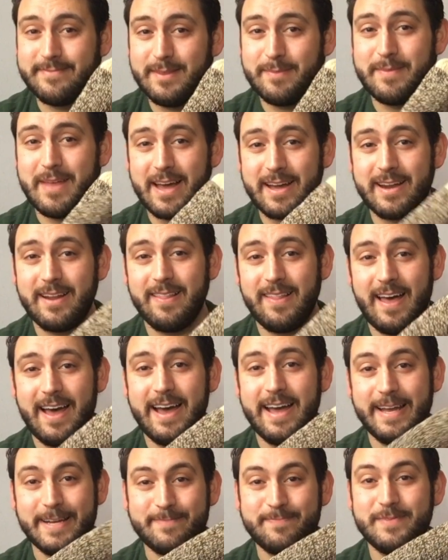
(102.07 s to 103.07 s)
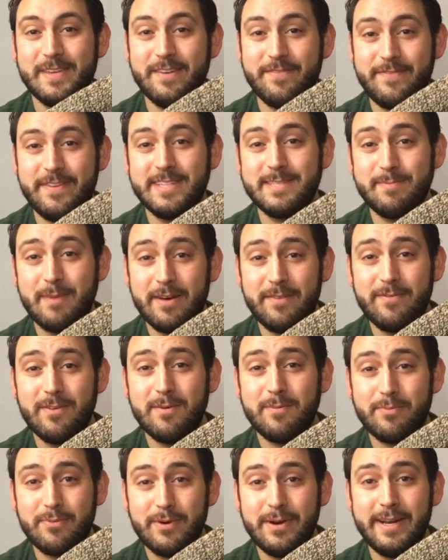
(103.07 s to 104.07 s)
I'm not gonna lie, it fits my
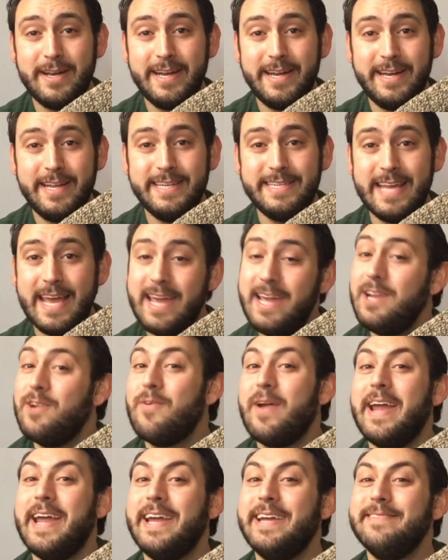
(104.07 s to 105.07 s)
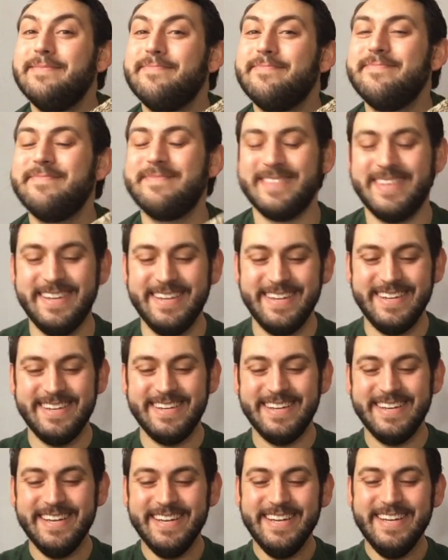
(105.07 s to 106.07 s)
foot pretty dang great.
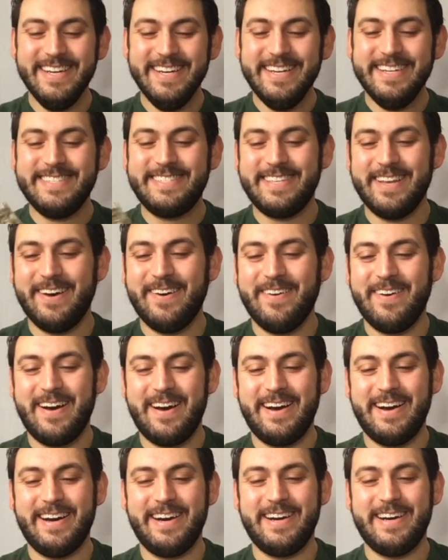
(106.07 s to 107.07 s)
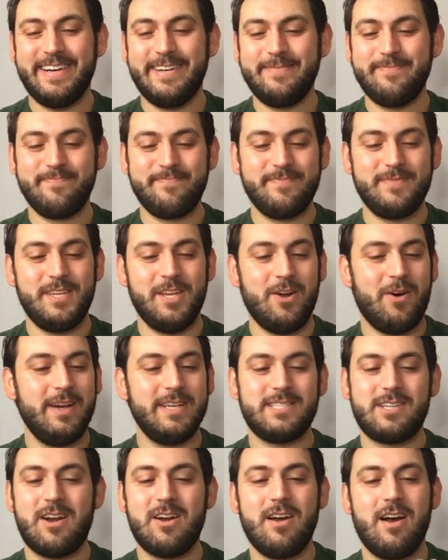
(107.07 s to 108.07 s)
So, I
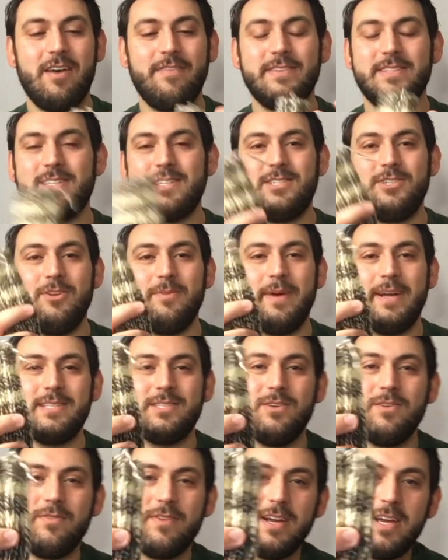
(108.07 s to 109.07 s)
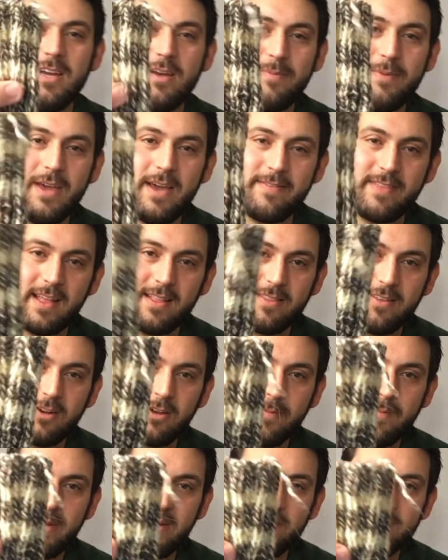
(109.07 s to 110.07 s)
start off, it's a 2x2 rib. You have that
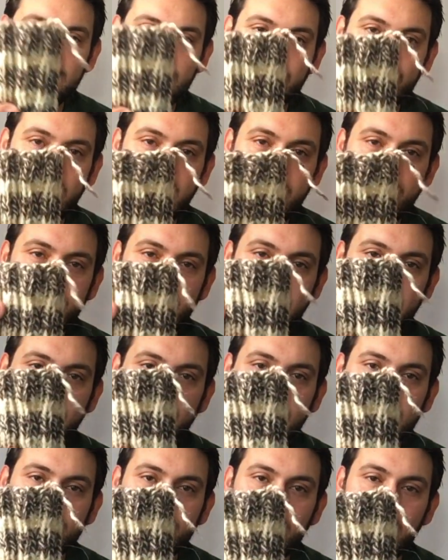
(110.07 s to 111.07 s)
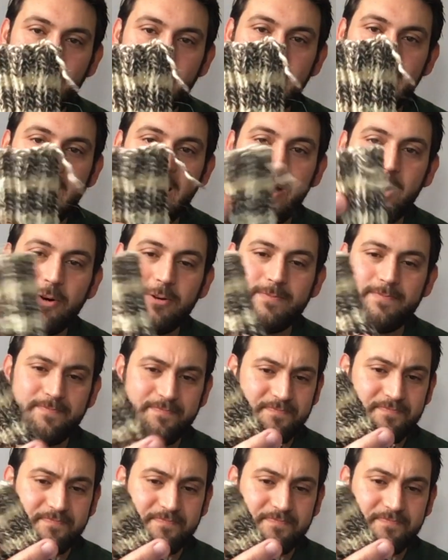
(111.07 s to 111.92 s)
little bit of striping that's blowing out.